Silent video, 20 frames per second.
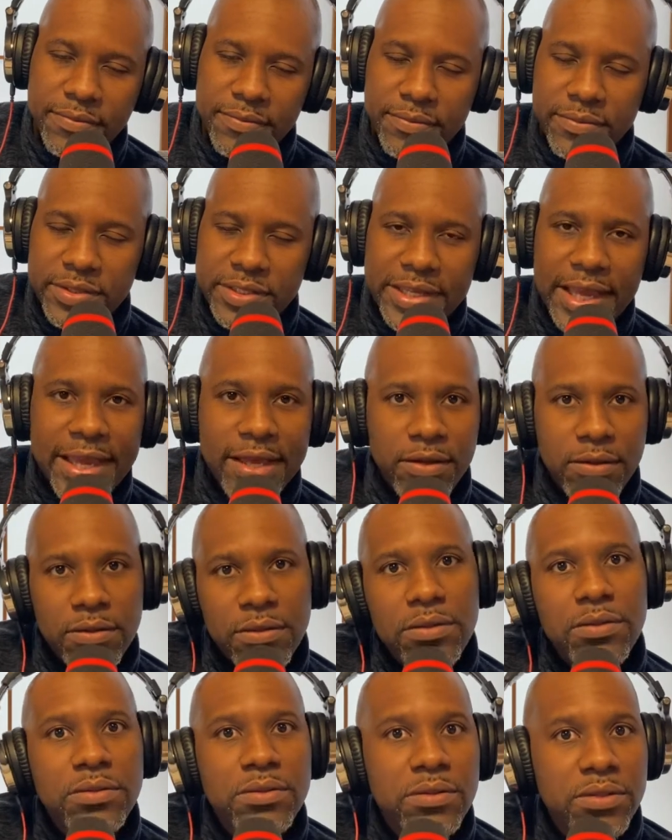
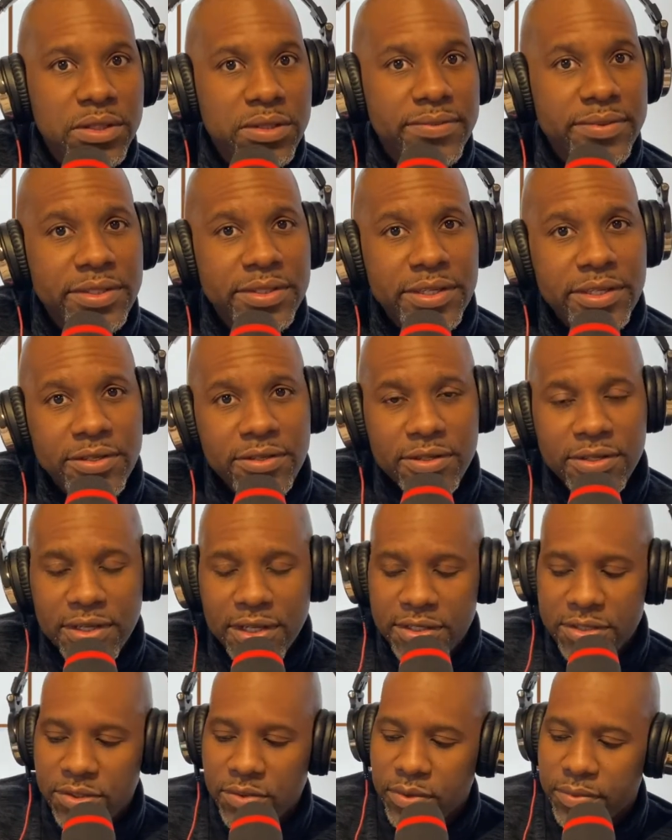scale Christmas dinner
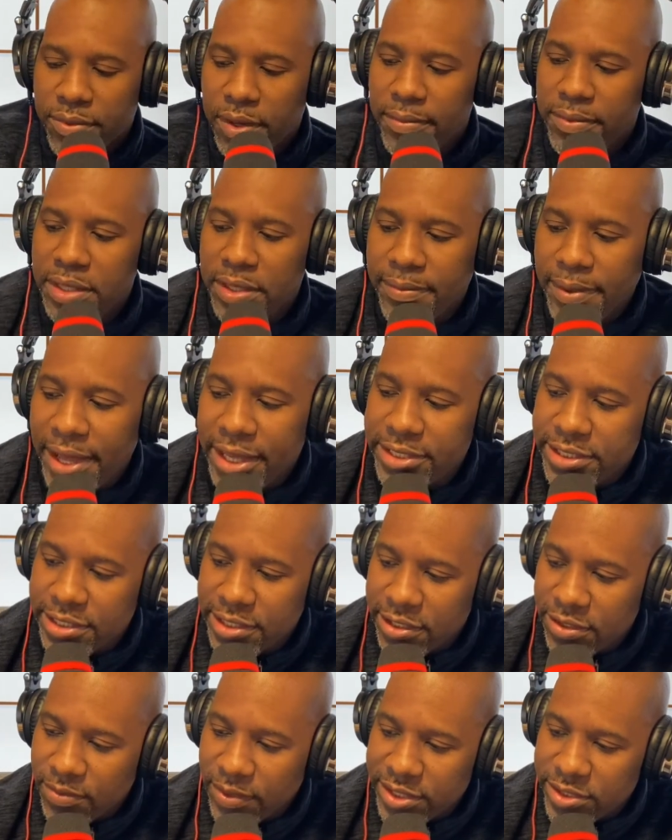as you would probably imagine
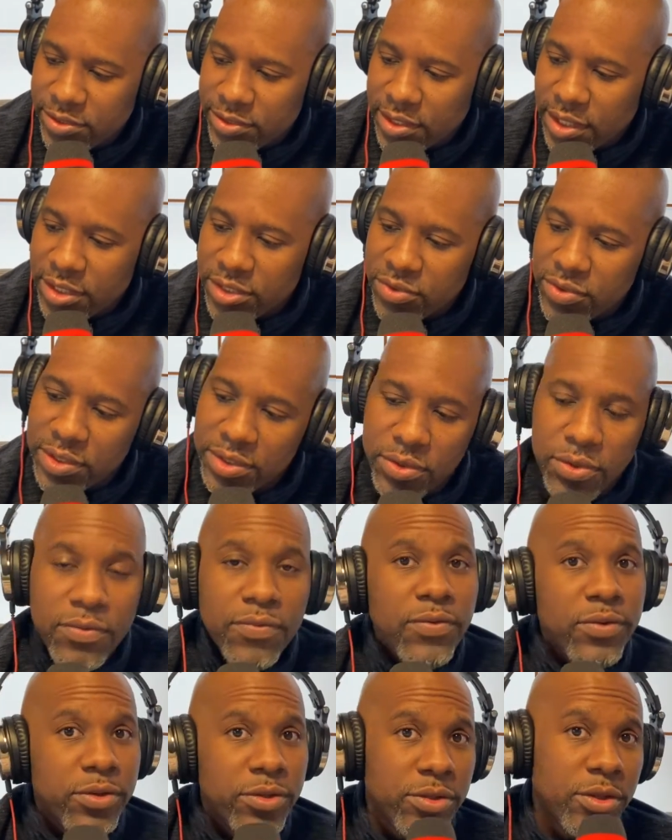in a Western country.
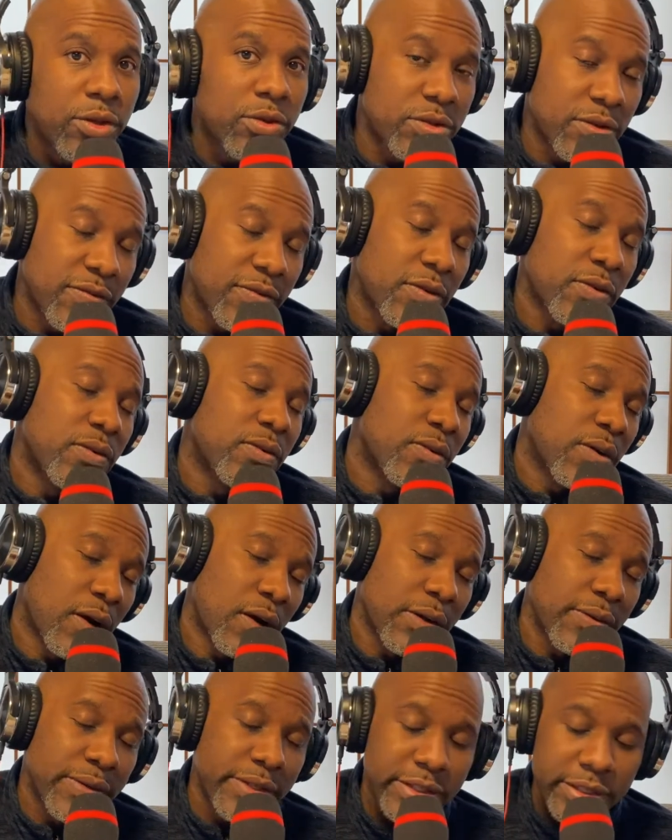For those of you who are
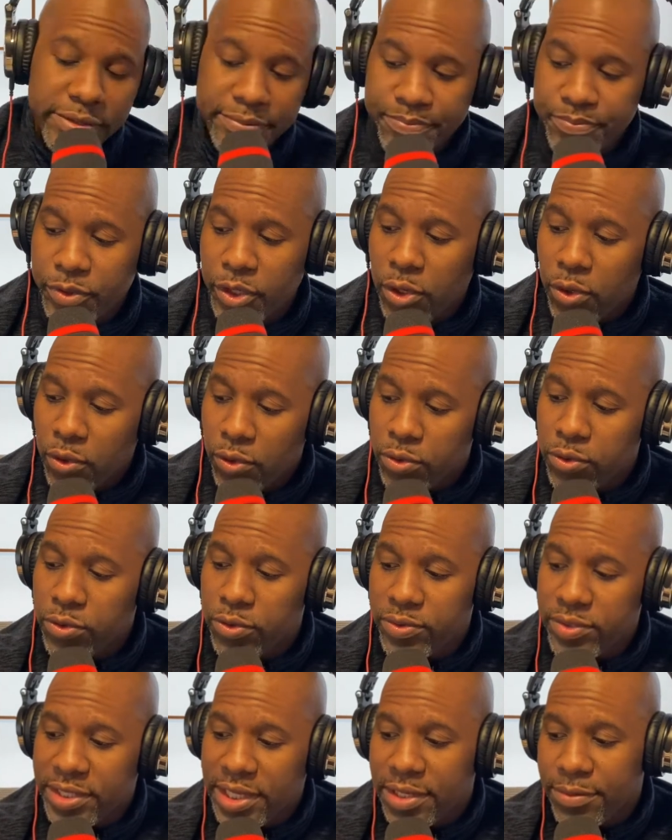Christian or who
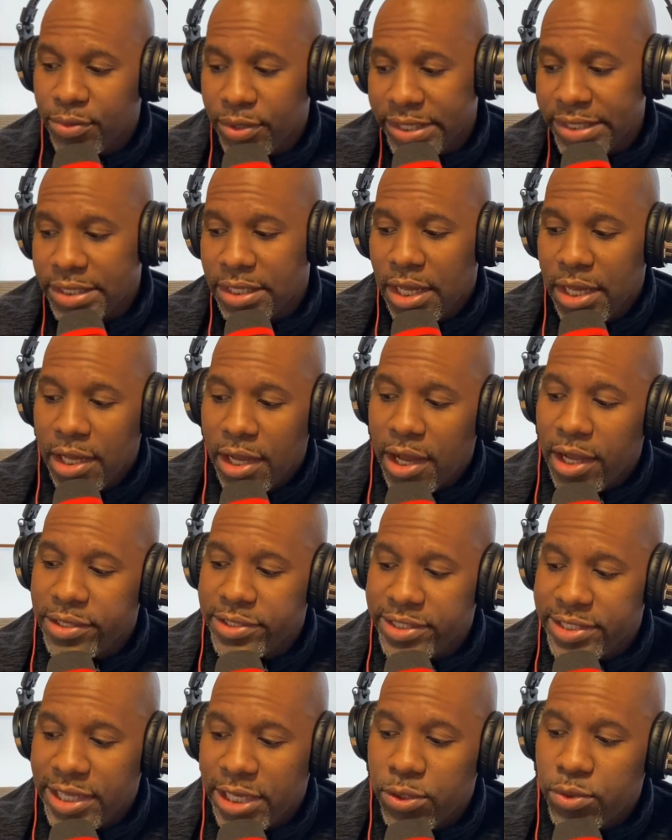do celebrate
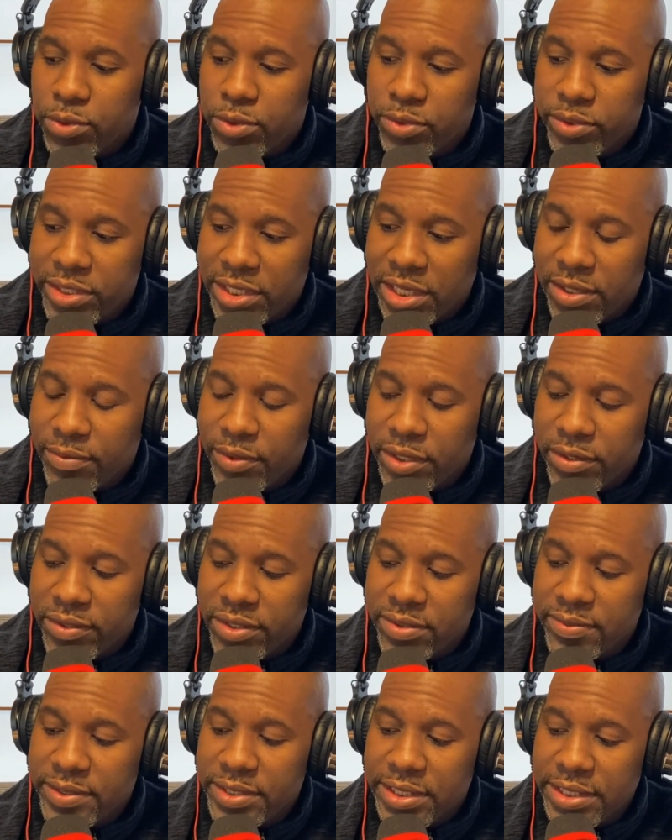
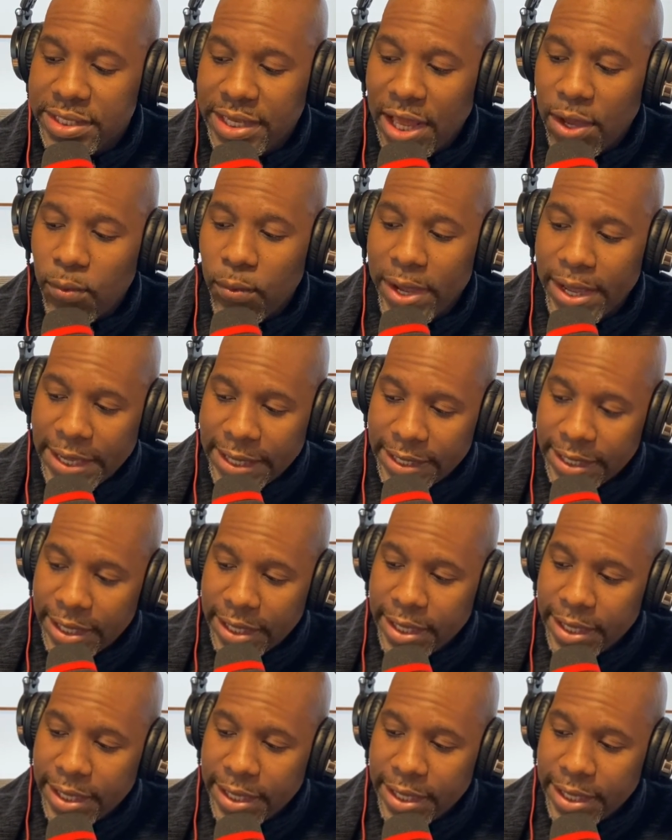Christmas in that way.